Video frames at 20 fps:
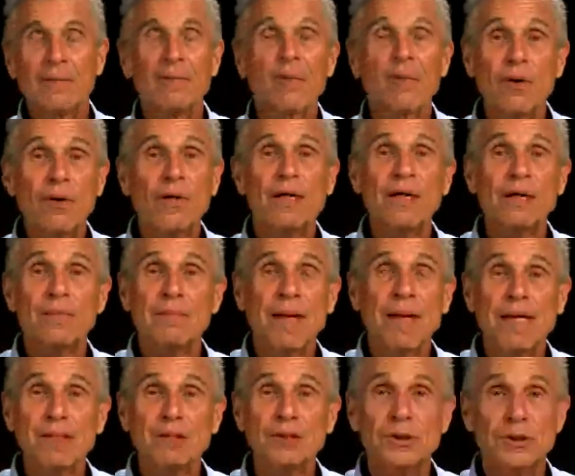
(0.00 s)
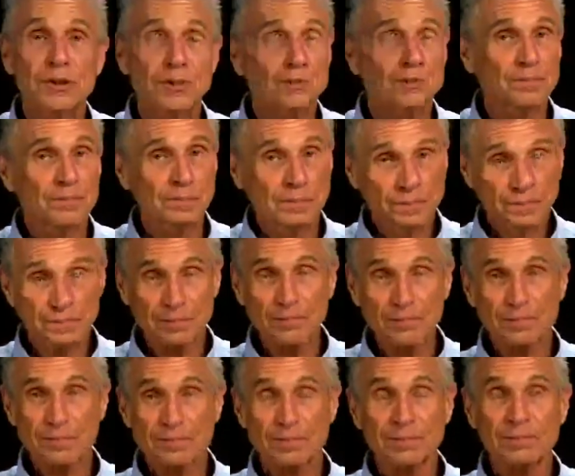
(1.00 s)
born in a manger.
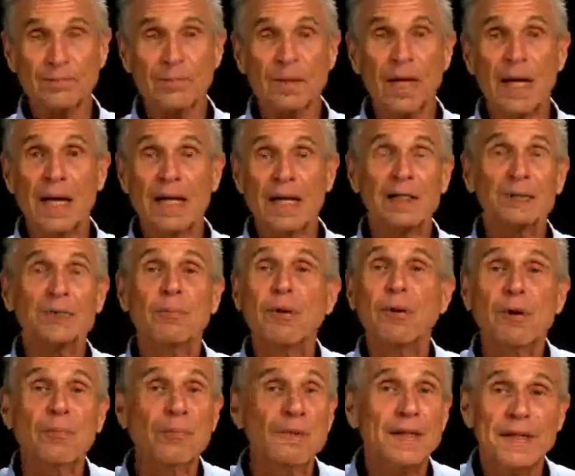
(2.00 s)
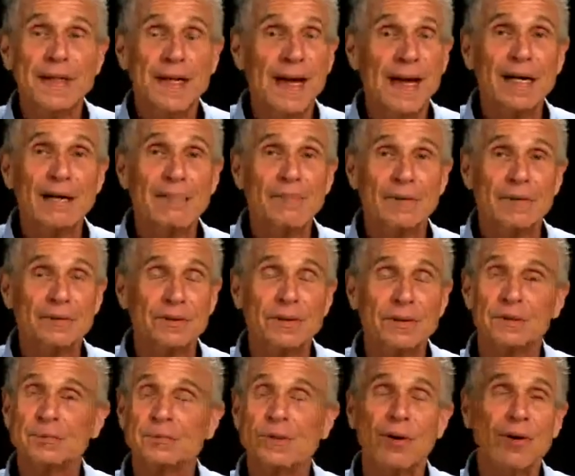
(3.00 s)
It's born with the animals,
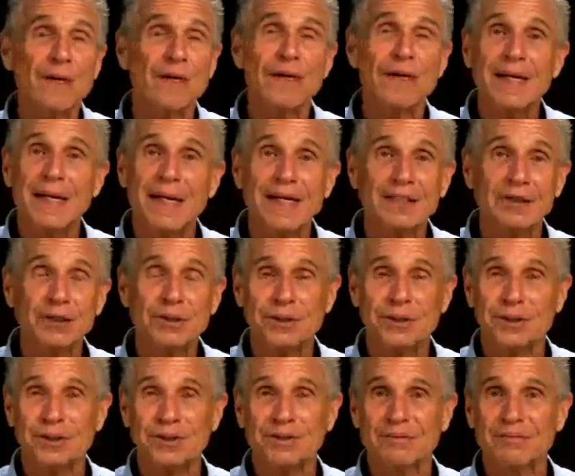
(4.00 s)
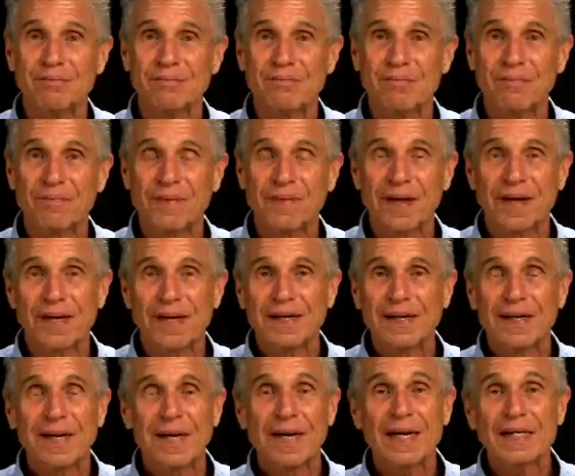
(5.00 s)
it's born in nature.
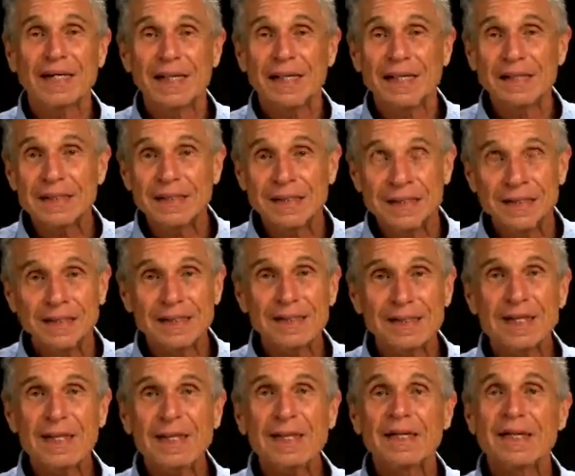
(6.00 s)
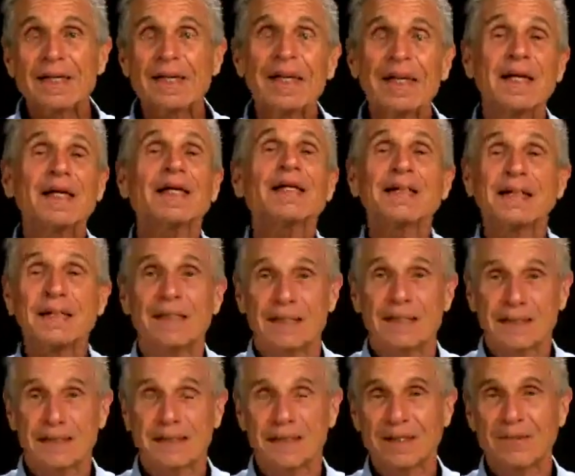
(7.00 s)
And it's the
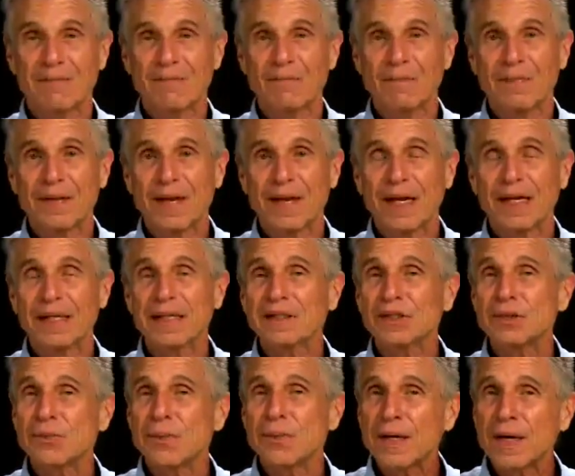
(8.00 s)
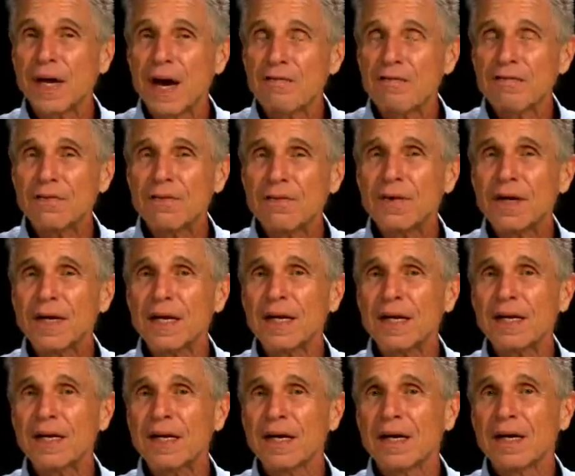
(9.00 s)
innocent. And it's a
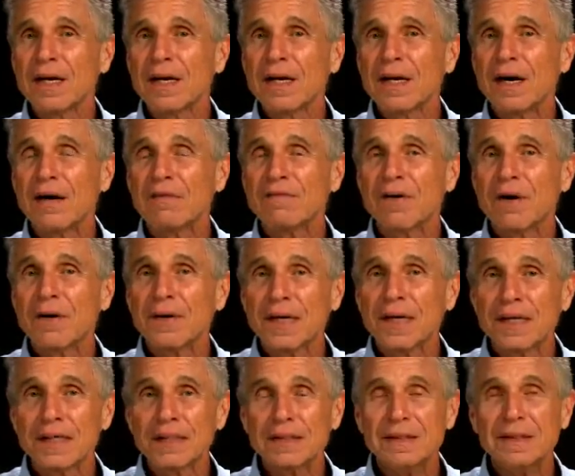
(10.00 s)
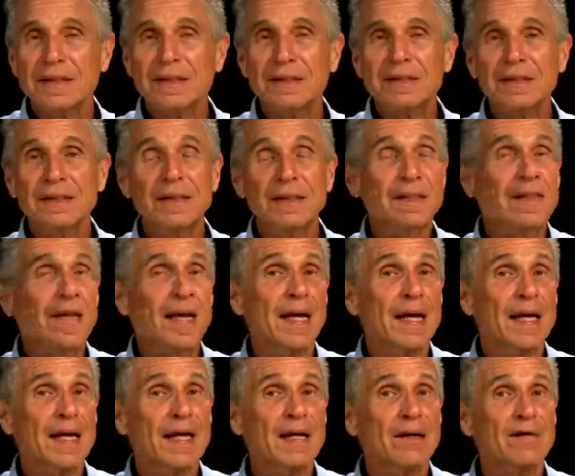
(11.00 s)
recovery of our innocence
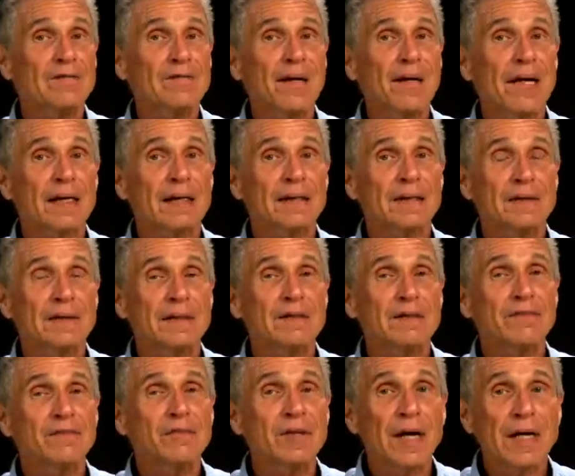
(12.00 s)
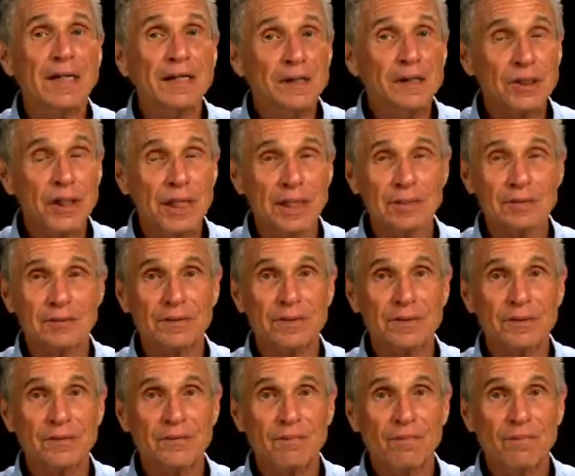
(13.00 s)
today of that divine child,